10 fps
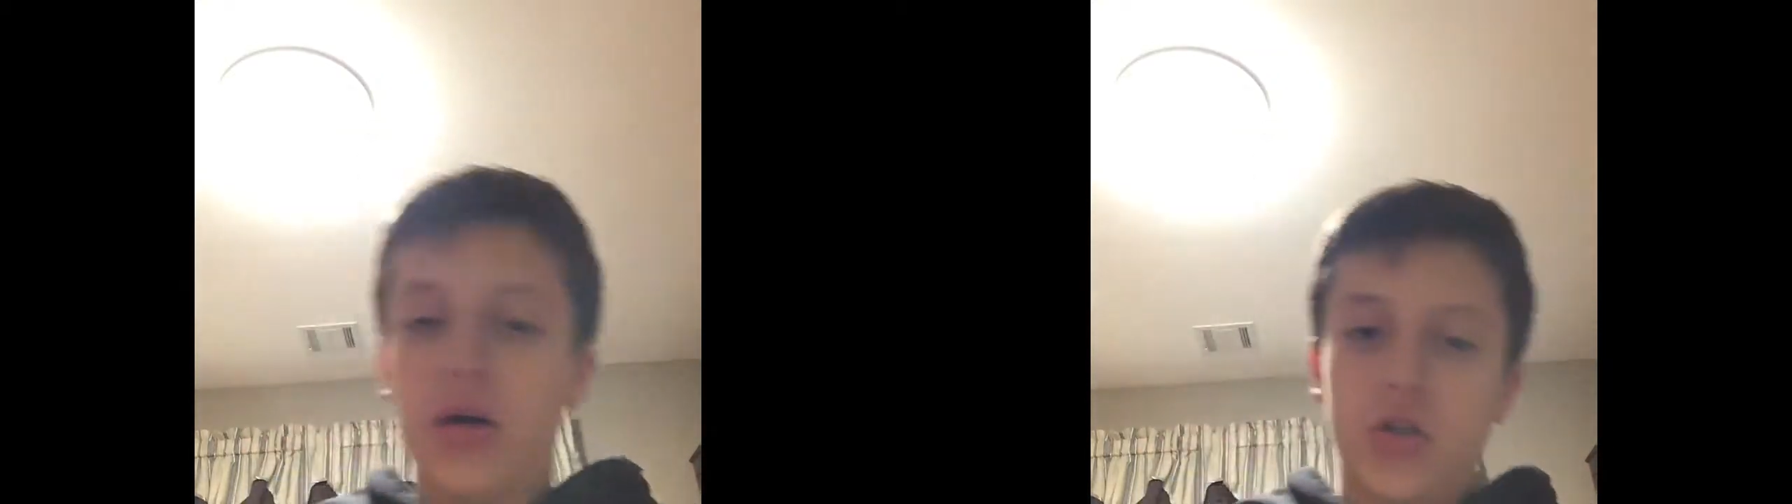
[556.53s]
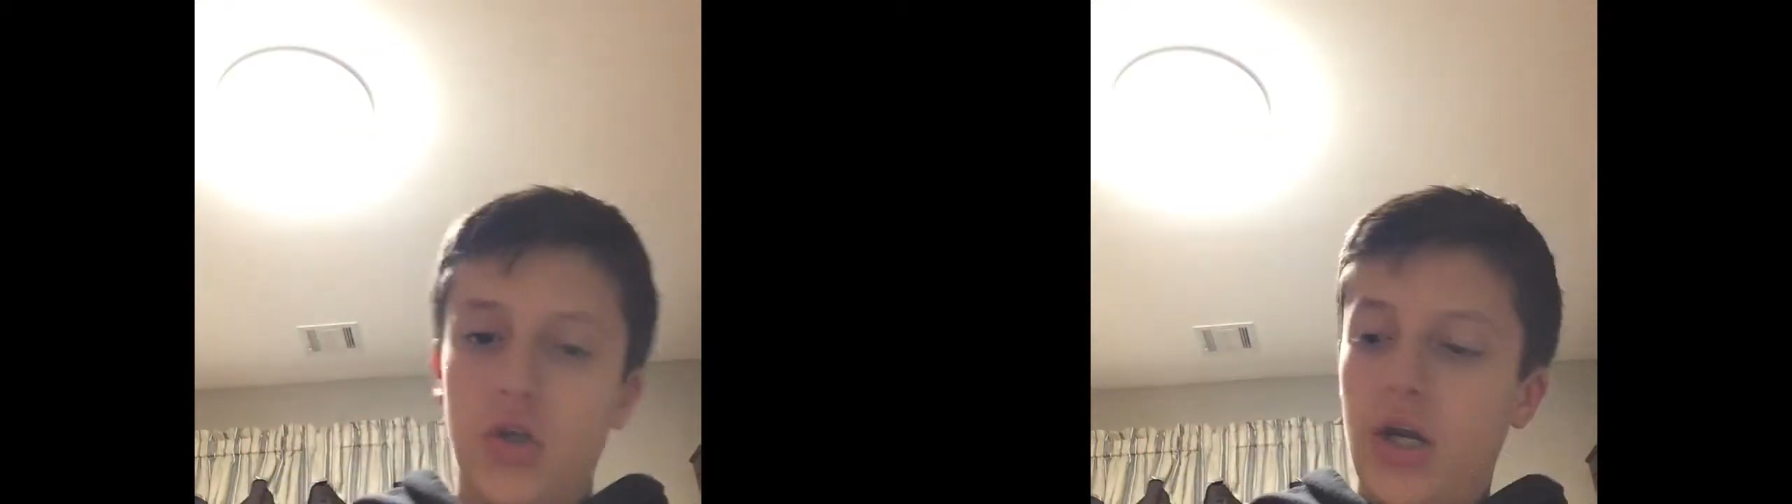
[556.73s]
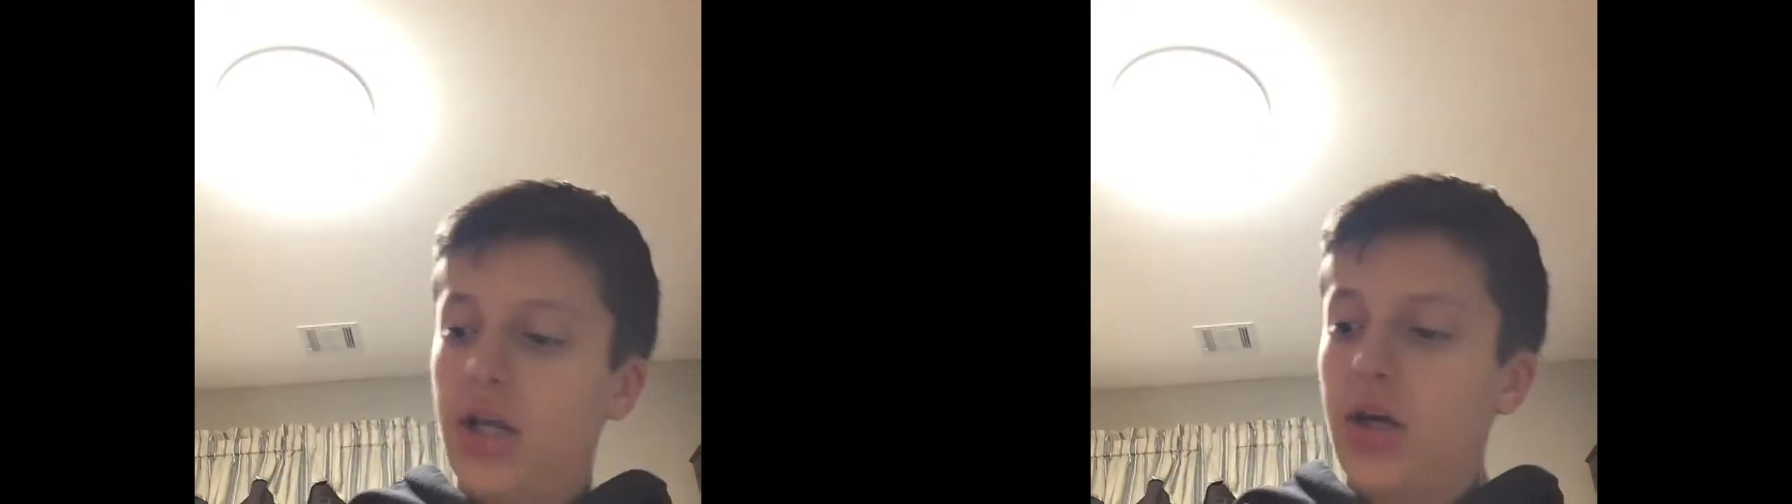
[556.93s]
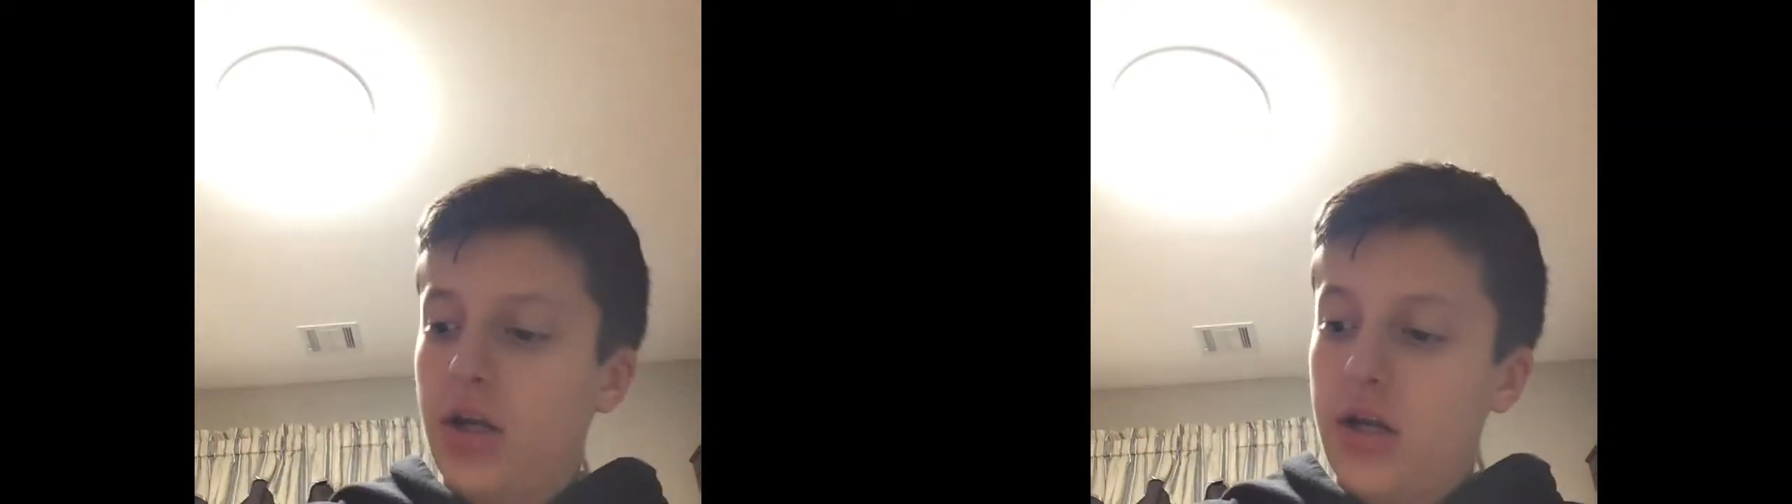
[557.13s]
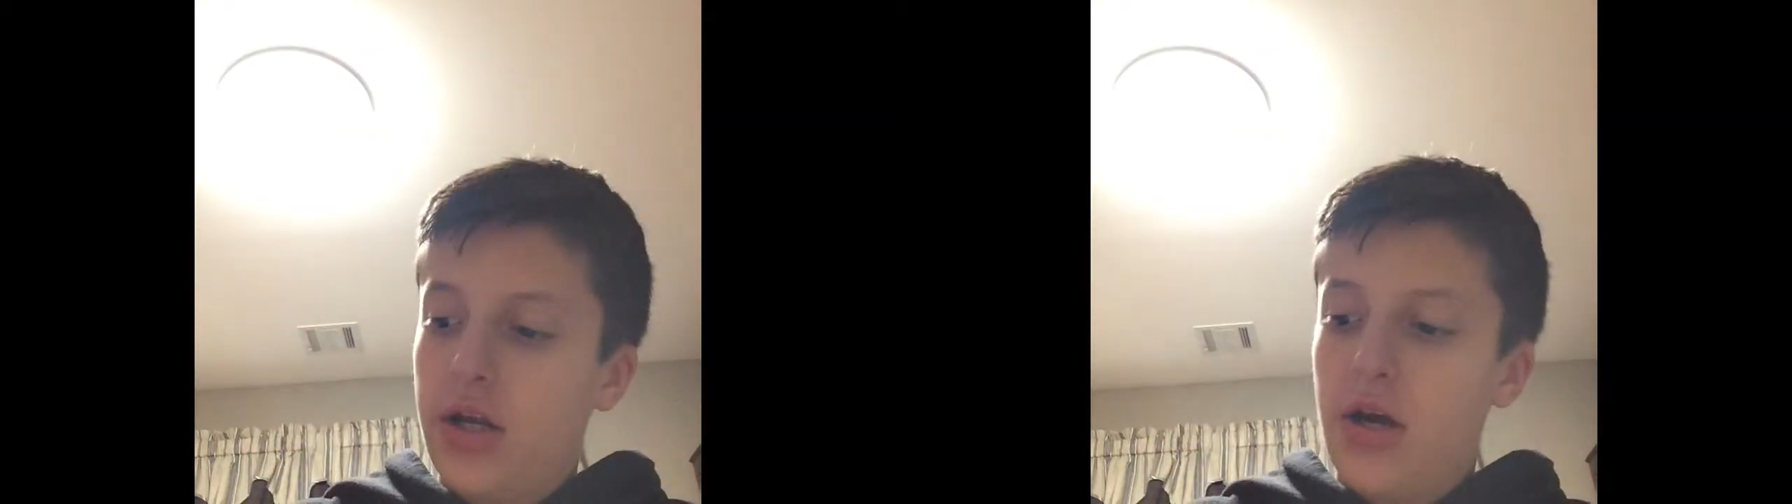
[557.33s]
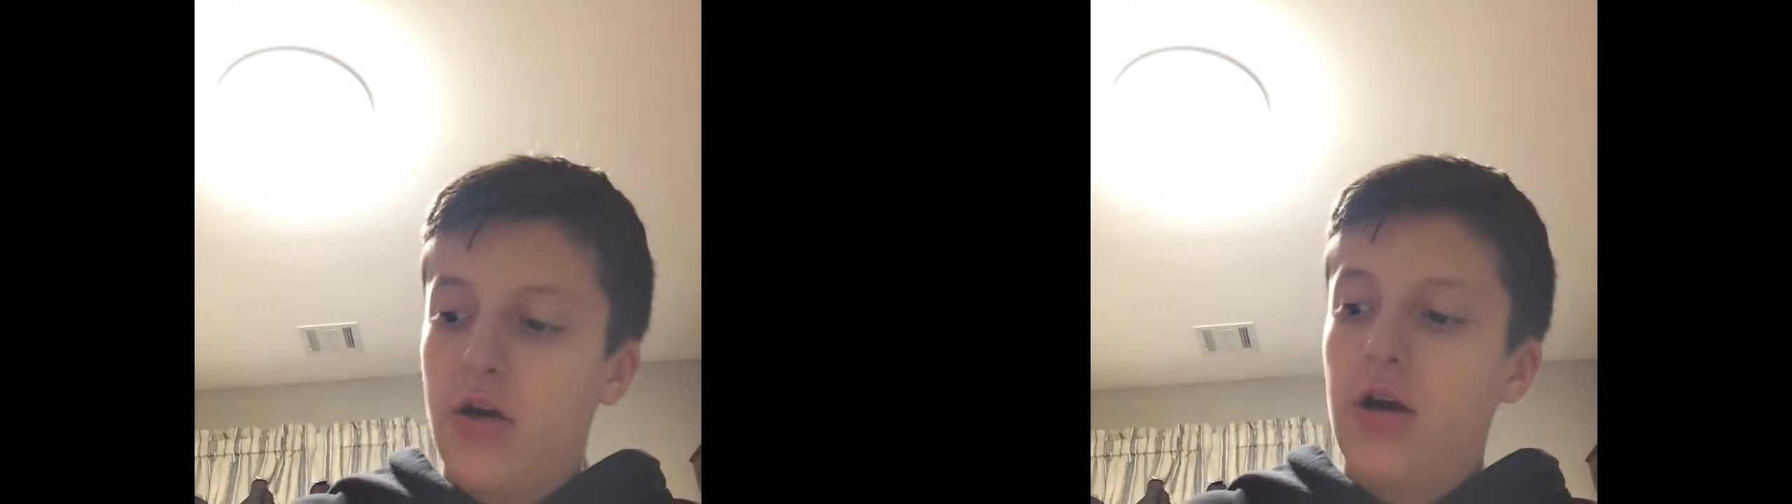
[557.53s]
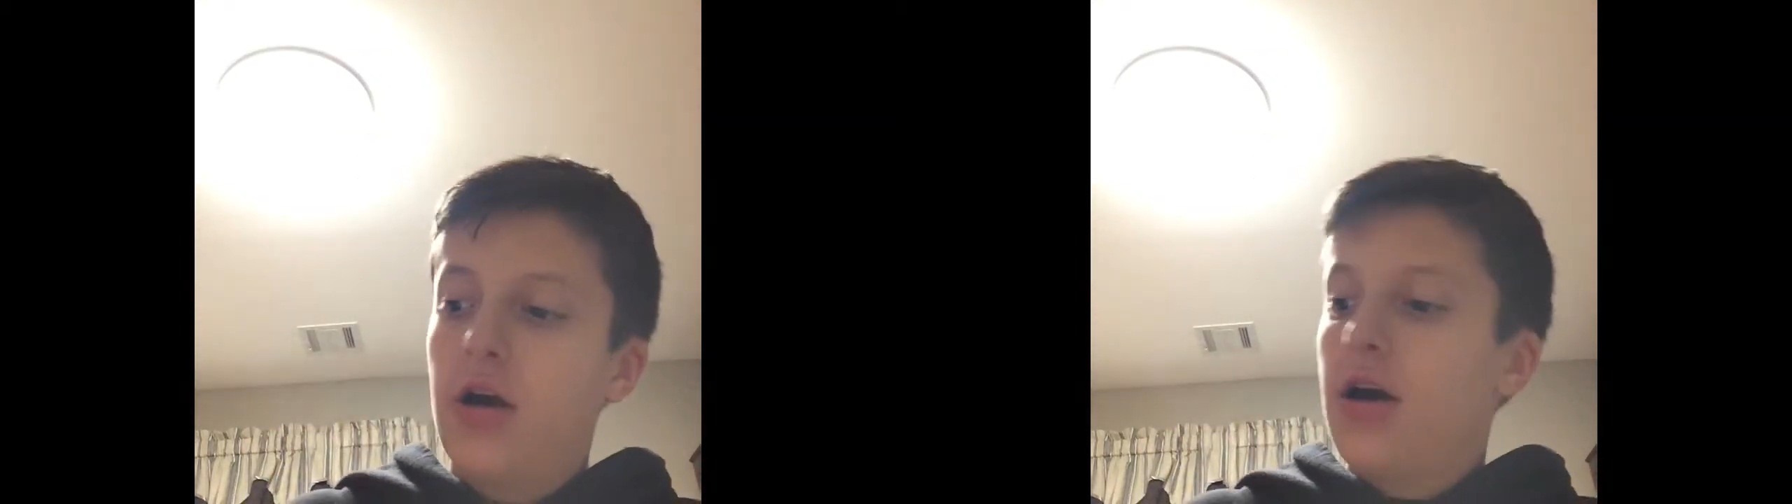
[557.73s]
I'll try and cut it down.